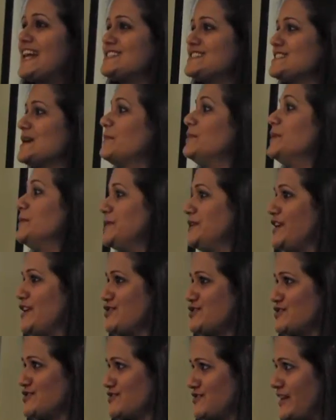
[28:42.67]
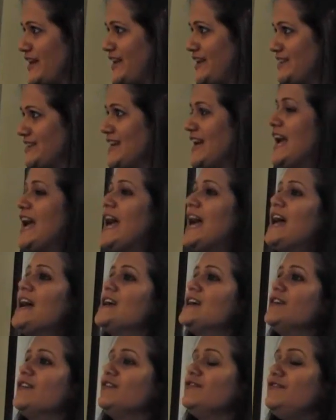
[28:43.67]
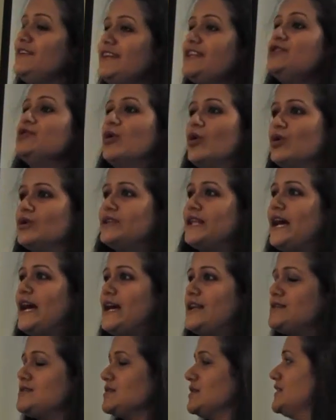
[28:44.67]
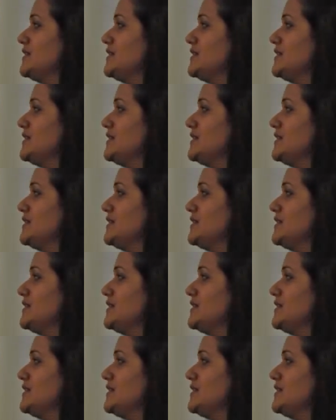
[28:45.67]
has some limitations, right? We know that